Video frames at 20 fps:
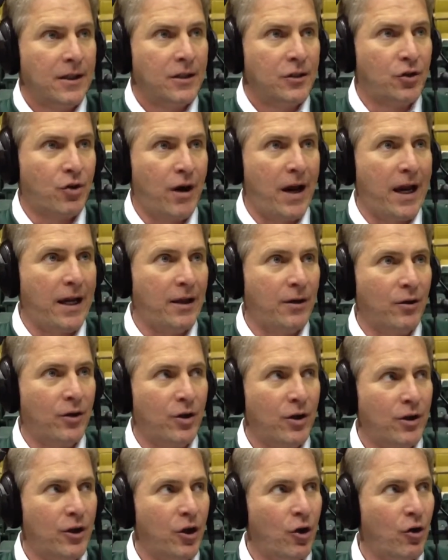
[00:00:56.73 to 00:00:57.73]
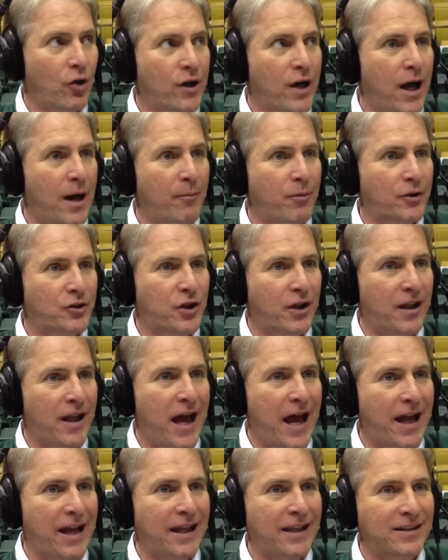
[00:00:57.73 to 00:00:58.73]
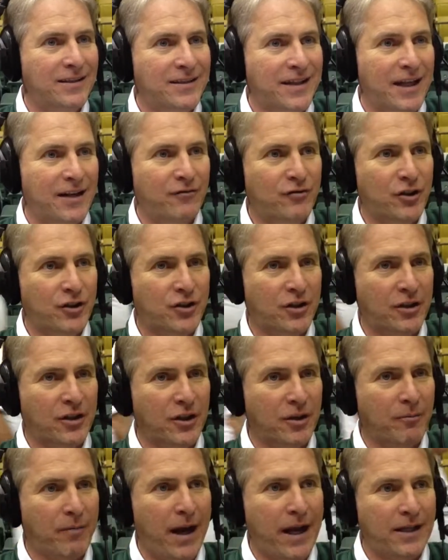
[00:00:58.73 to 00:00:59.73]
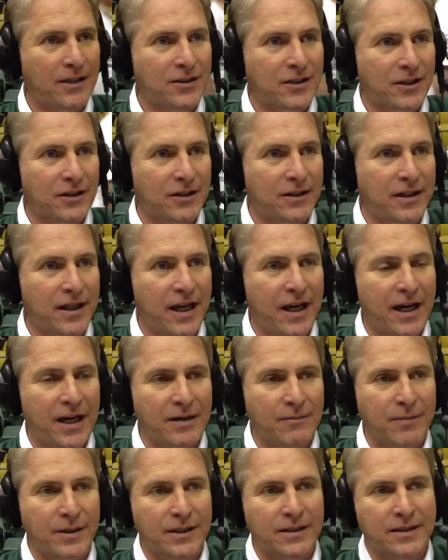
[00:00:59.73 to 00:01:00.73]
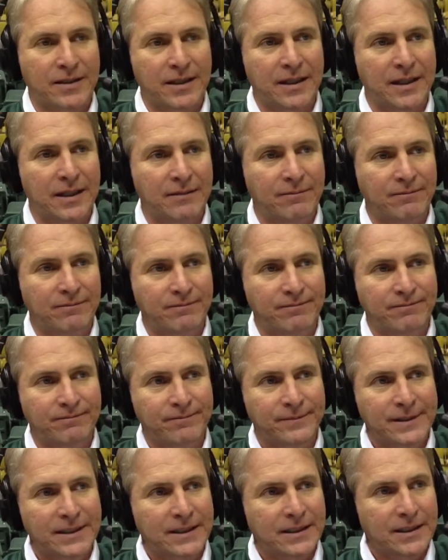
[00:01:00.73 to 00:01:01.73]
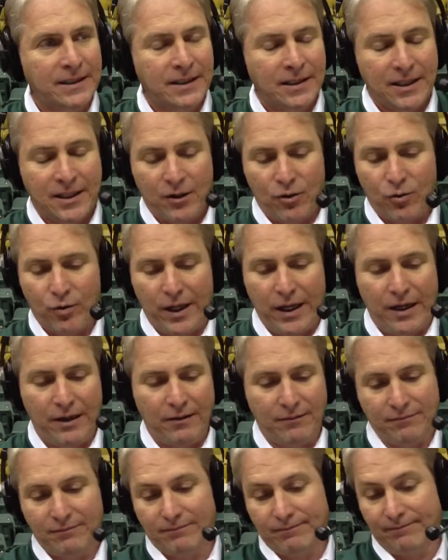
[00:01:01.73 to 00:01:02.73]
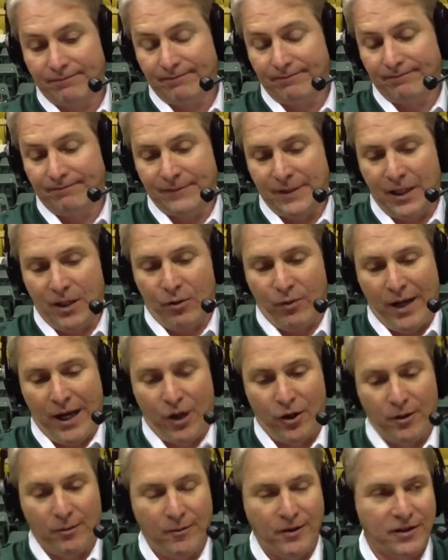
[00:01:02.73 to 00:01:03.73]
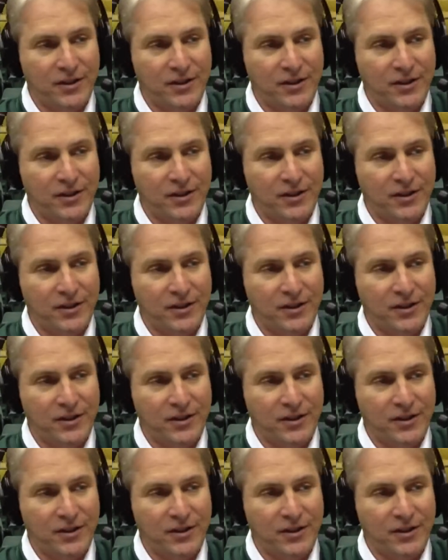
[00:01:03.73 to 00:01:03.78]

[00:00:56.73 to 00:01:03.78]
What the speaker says: trying to accomplish a lot instead of just little bites here and there, but. We held them to